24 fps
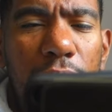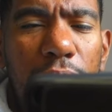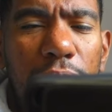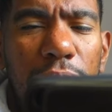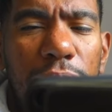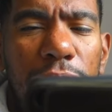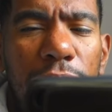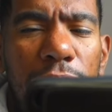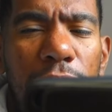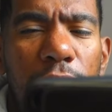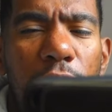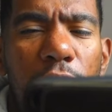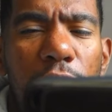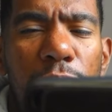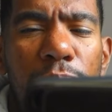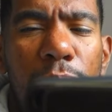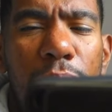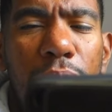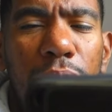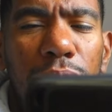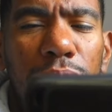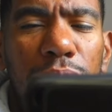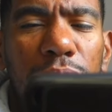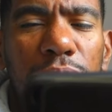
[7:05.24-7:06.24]
five
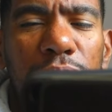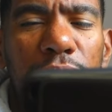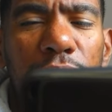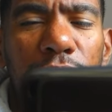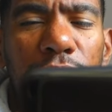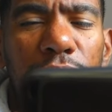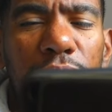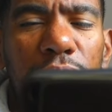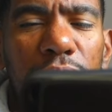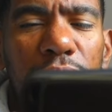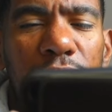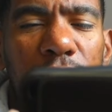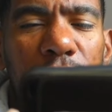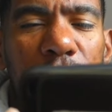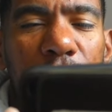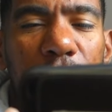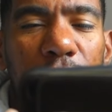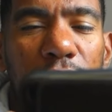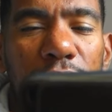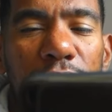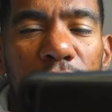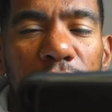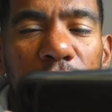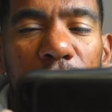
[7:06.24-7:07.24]
pounds seventy
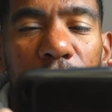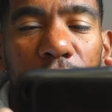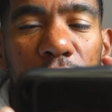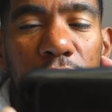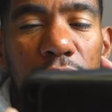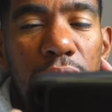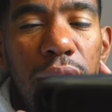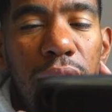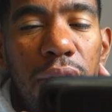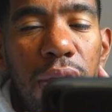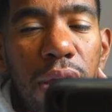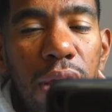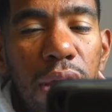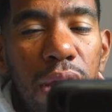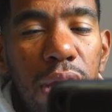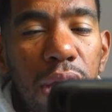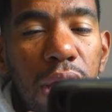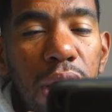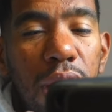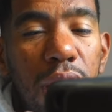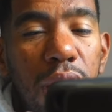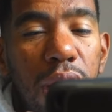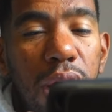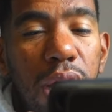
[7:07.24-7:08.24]
six
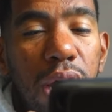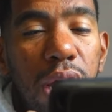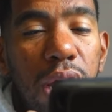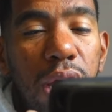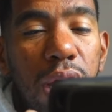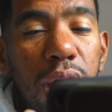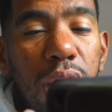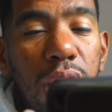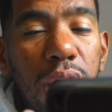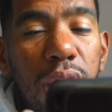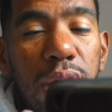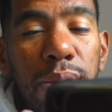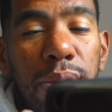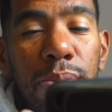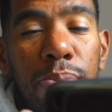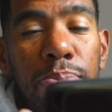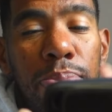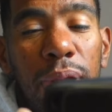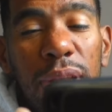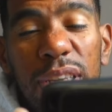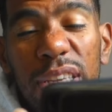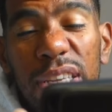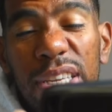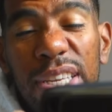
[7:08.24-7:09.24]
uh, plus
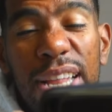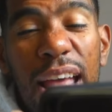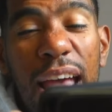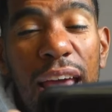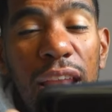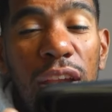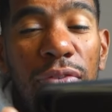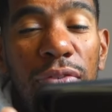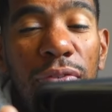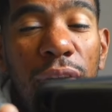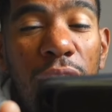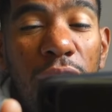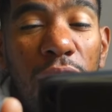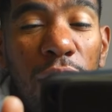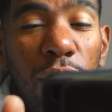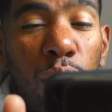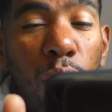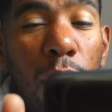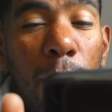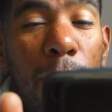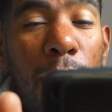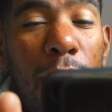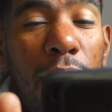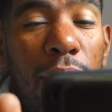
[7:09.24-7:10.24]
a standard rate of
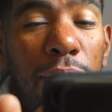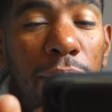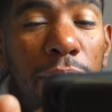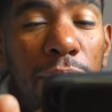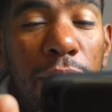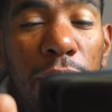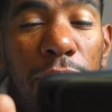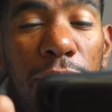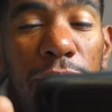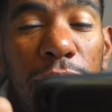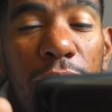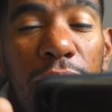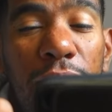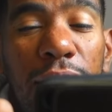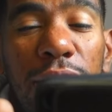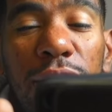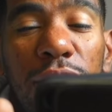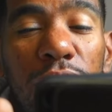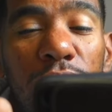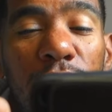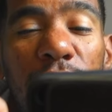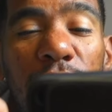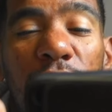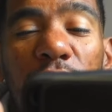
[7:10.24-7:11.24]
£1.15, so
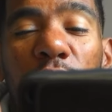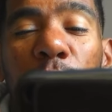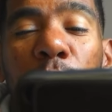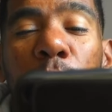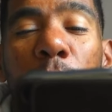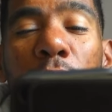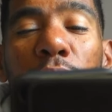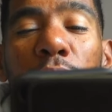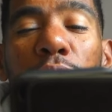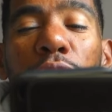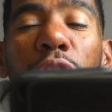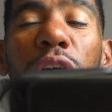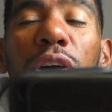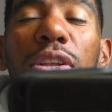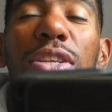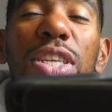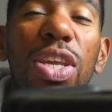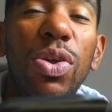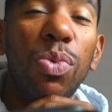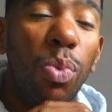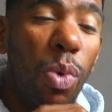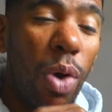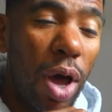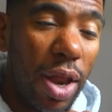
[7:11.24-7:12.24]

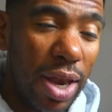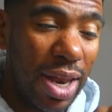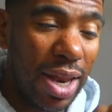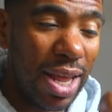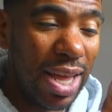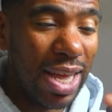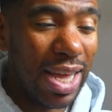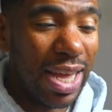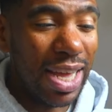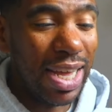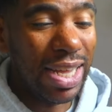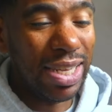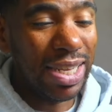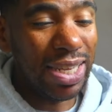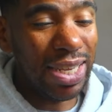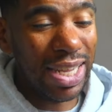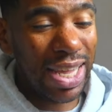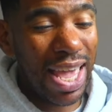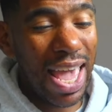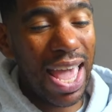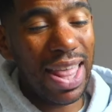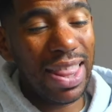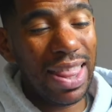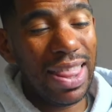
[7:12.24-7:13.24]
£6.91 to
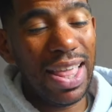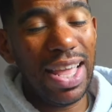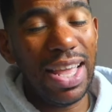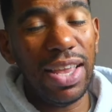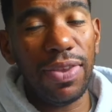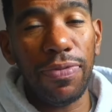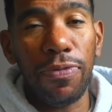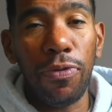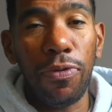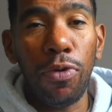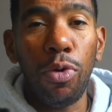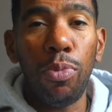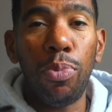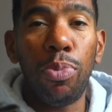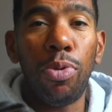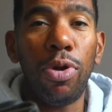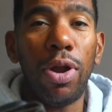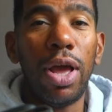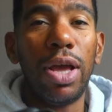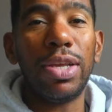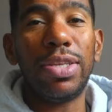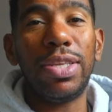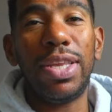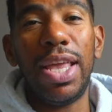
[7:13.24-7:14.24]
get these four
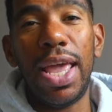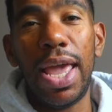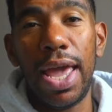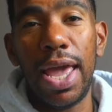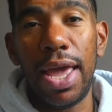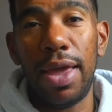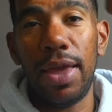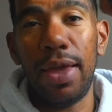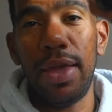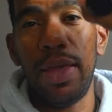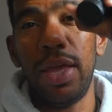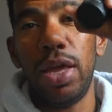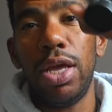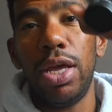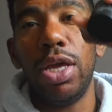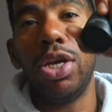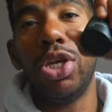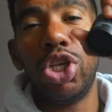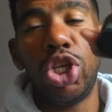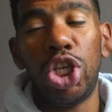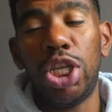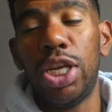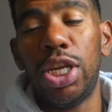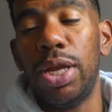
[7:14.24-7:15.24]
products here
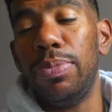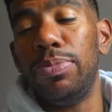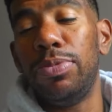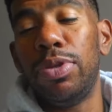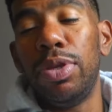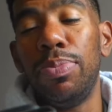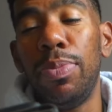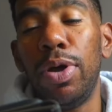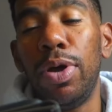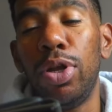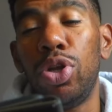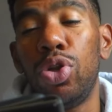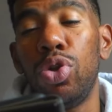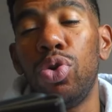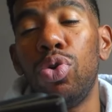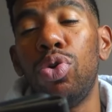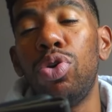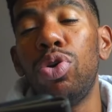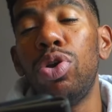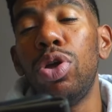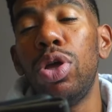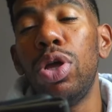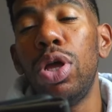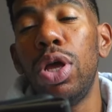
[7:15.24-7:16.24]
shipped to my door.
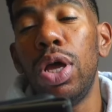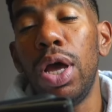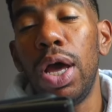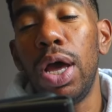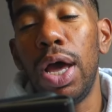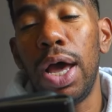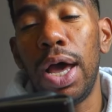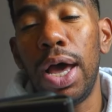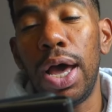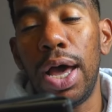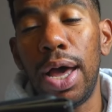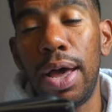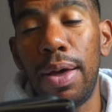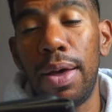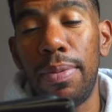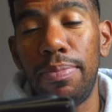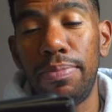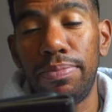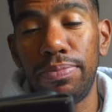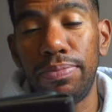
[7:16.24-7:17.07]
Um,